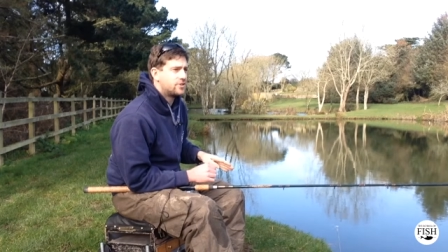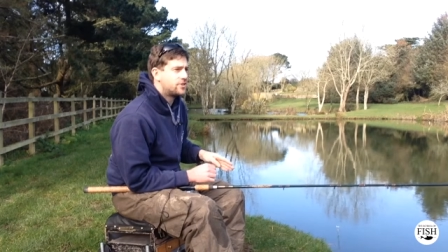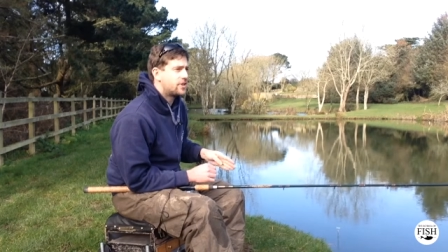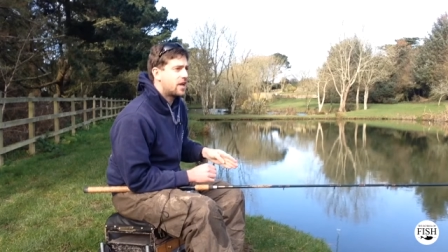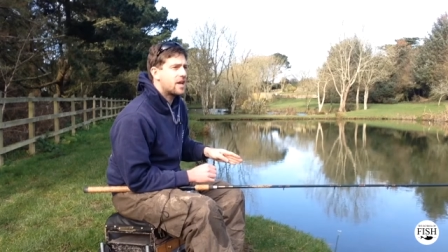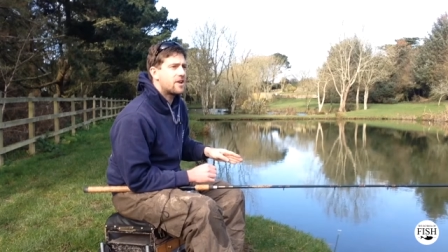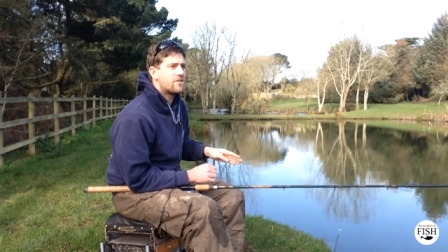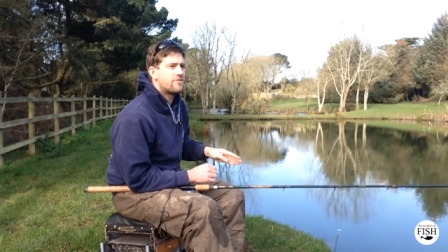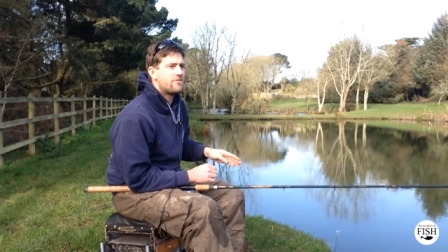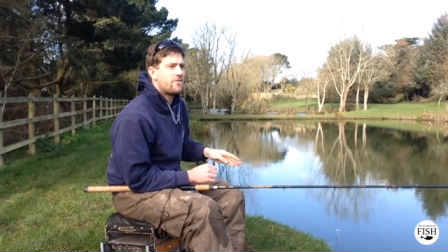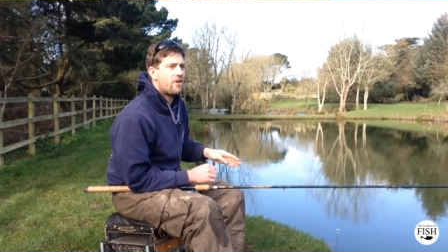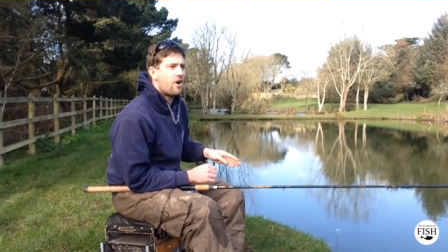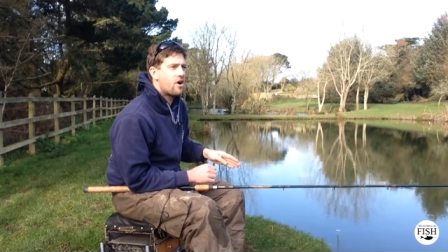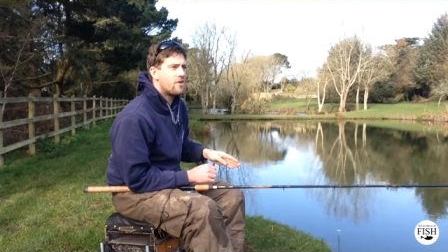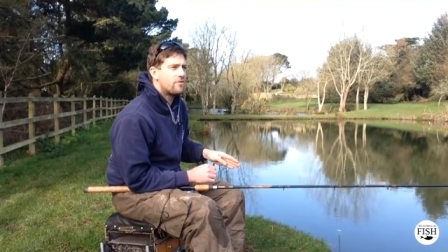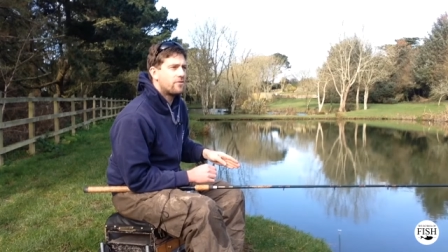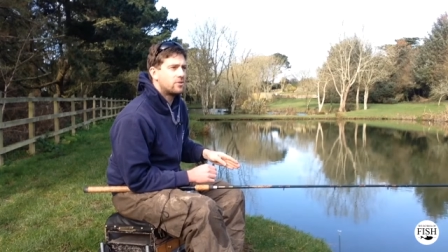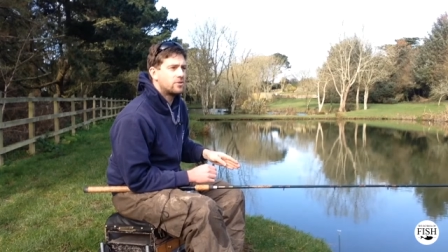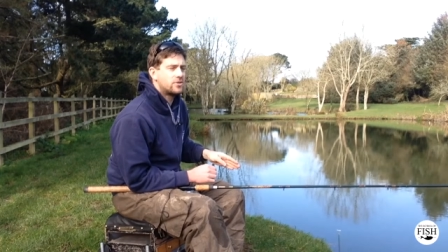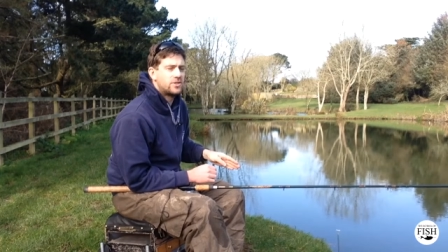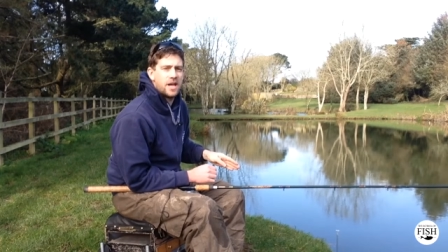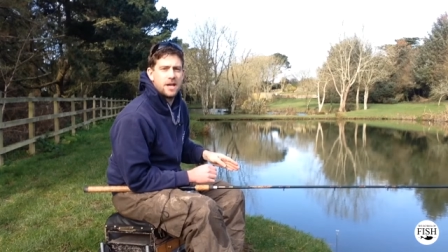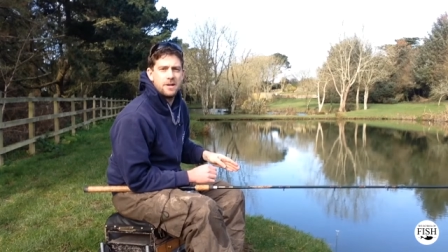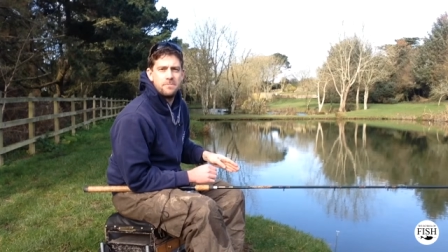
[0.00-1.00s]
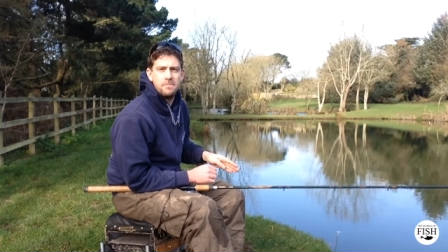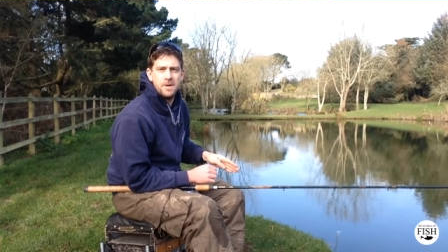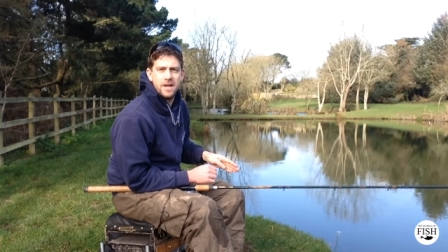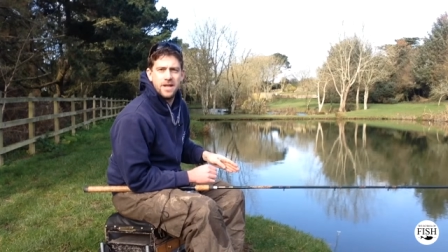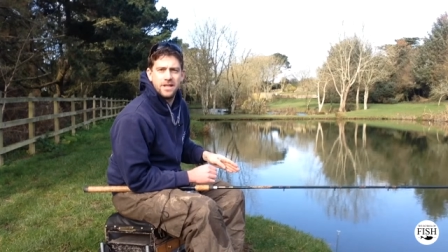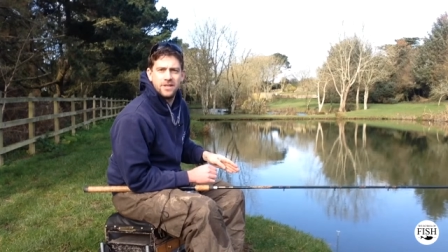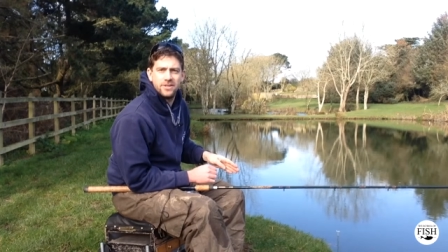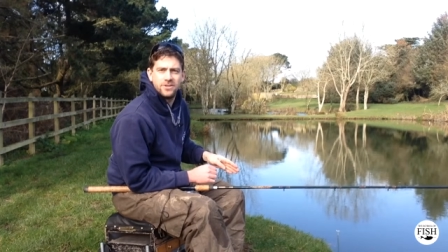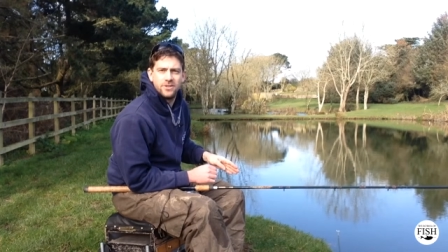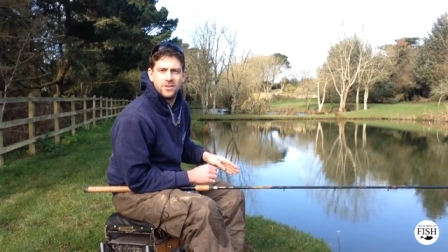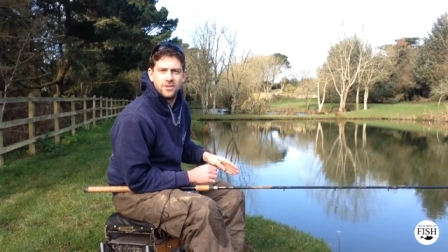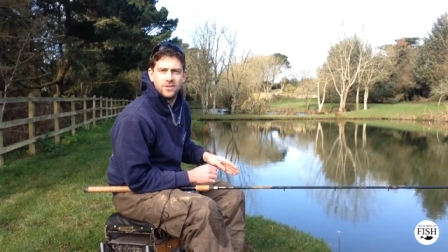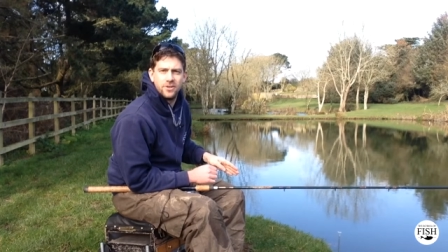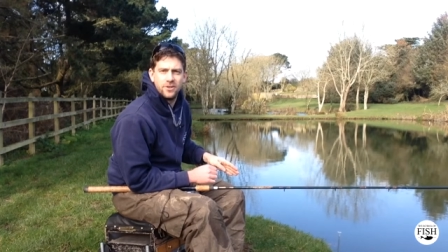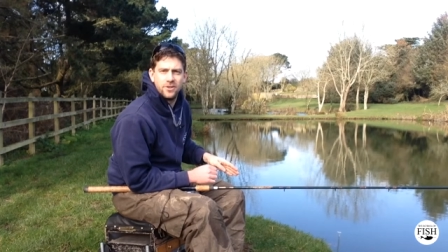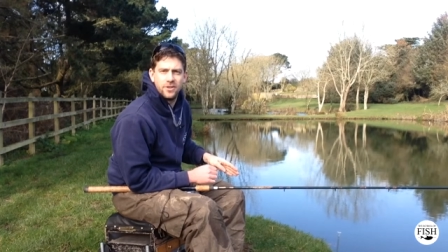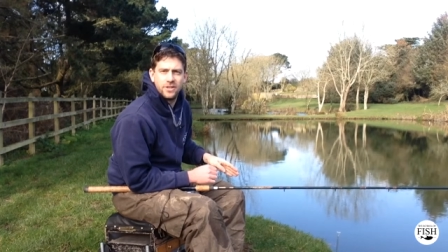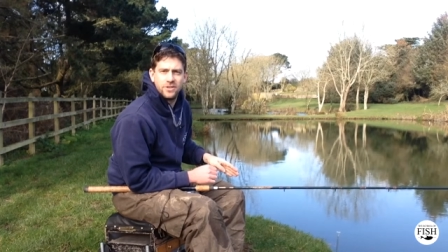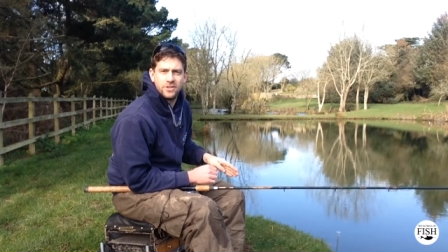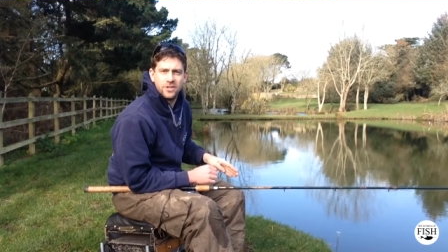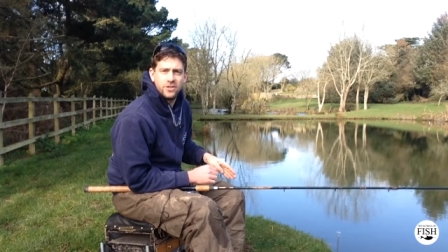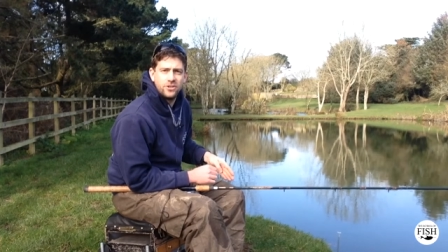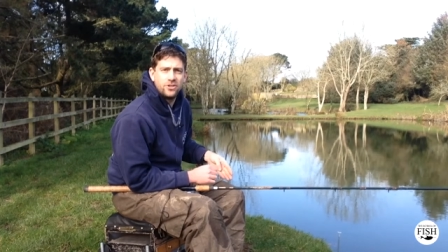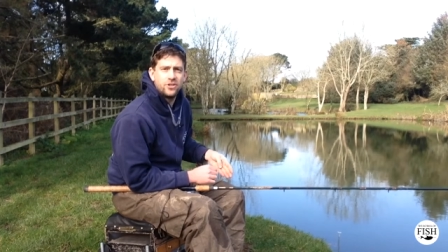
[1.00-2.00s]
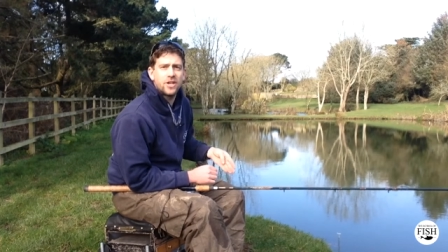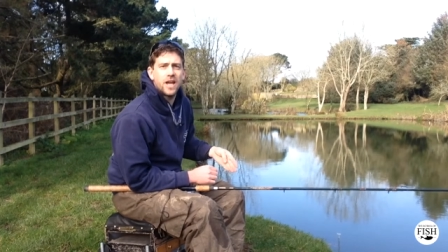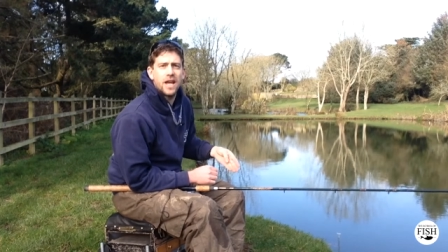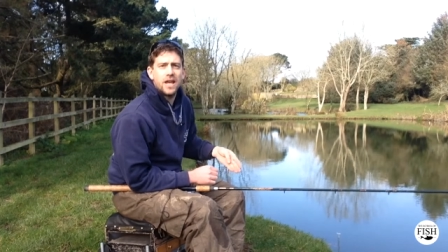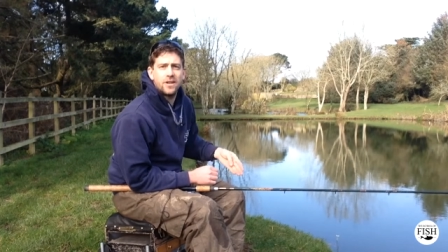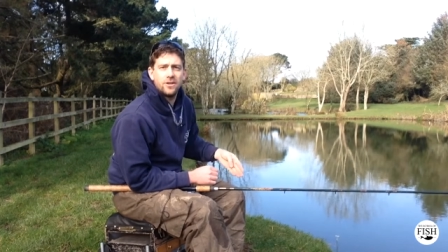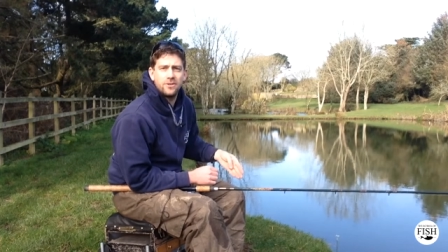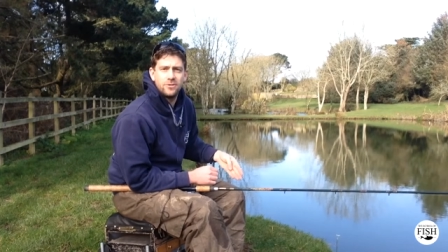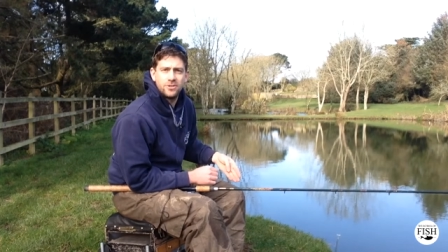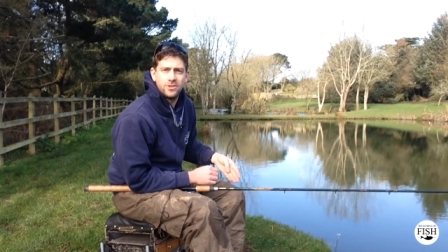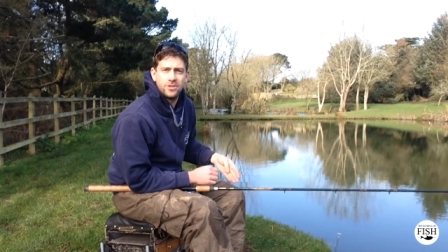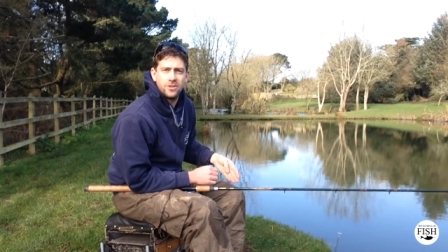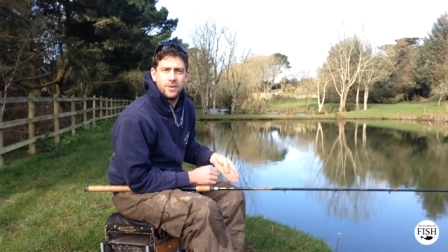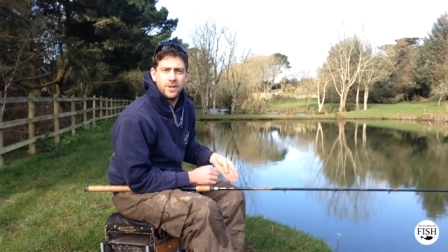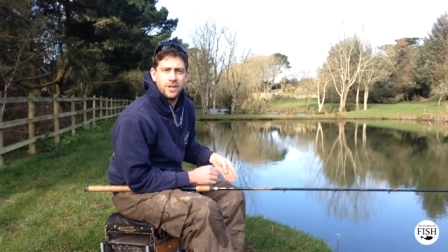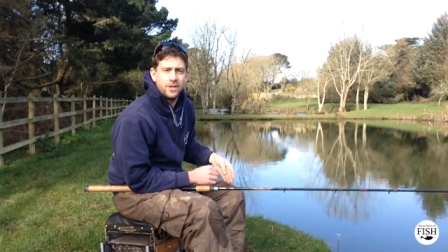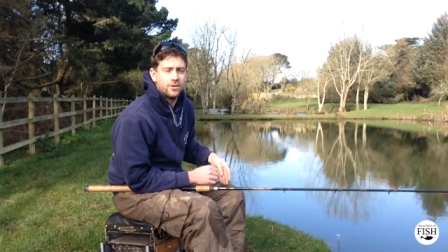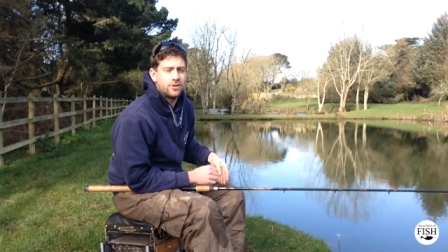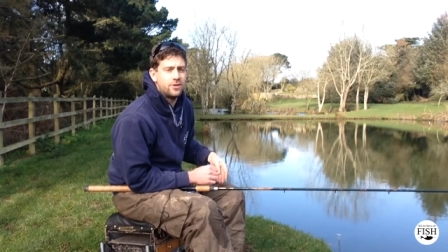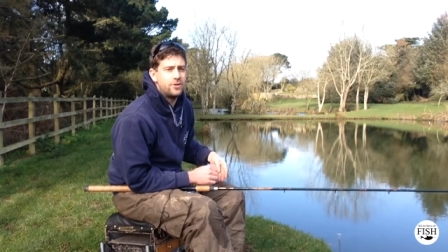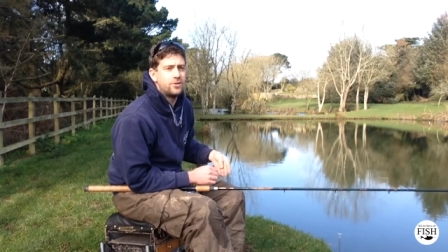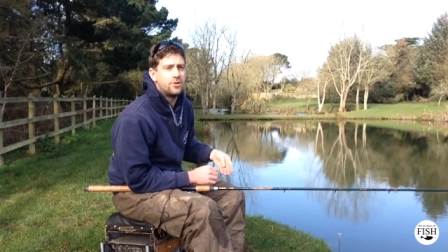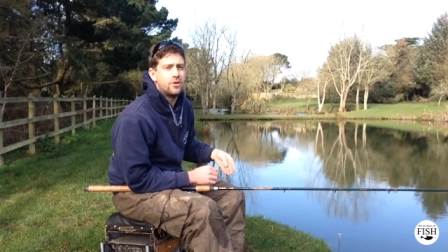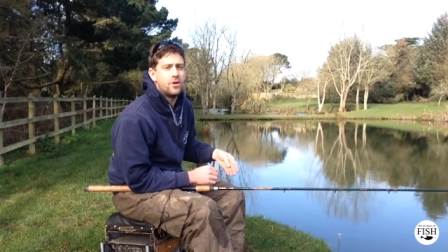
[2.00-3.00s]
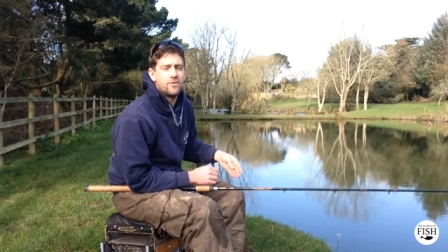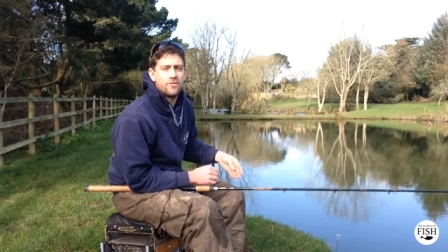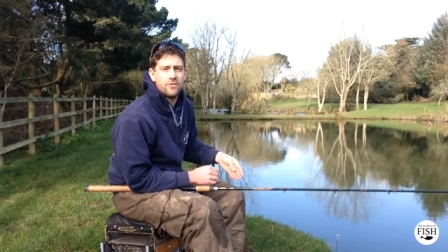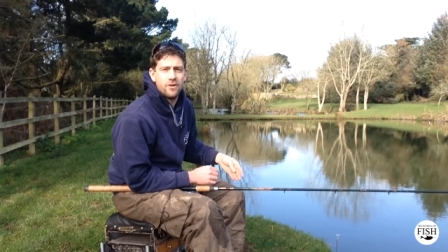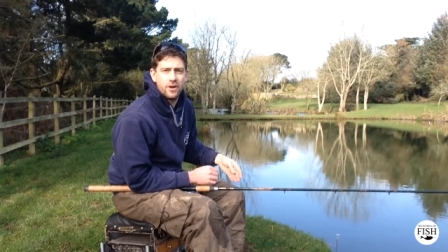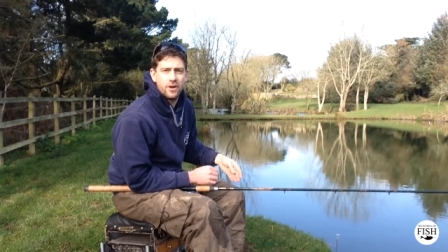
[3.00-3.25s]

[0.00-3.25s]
take five or ten minutes to do this. As you get used to it, you can do it